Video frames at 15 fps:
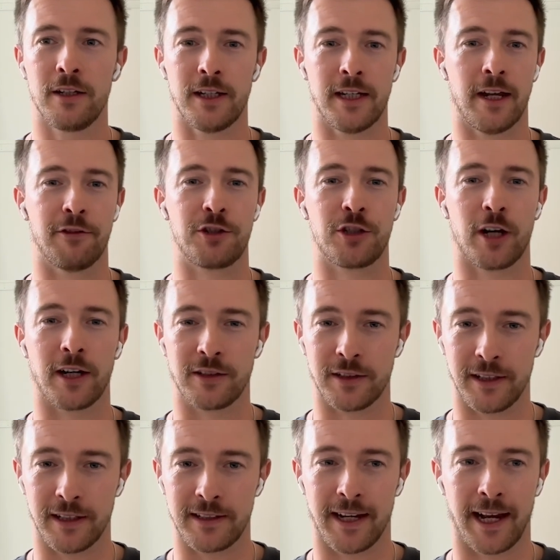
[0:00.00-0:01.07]
You're never
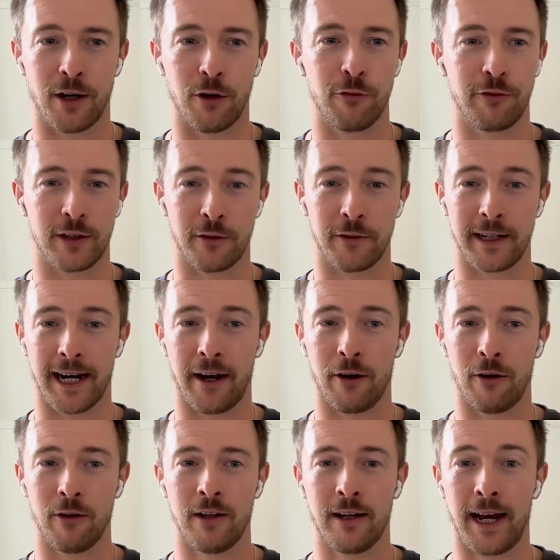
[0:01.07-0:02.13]
chasing your tail, figuring
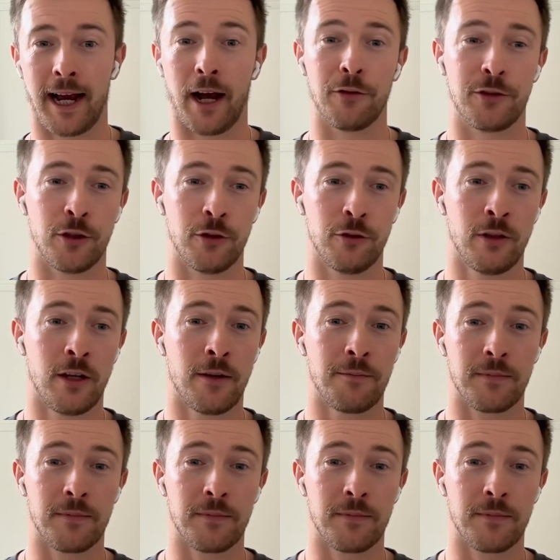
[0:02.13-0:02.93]
out how to.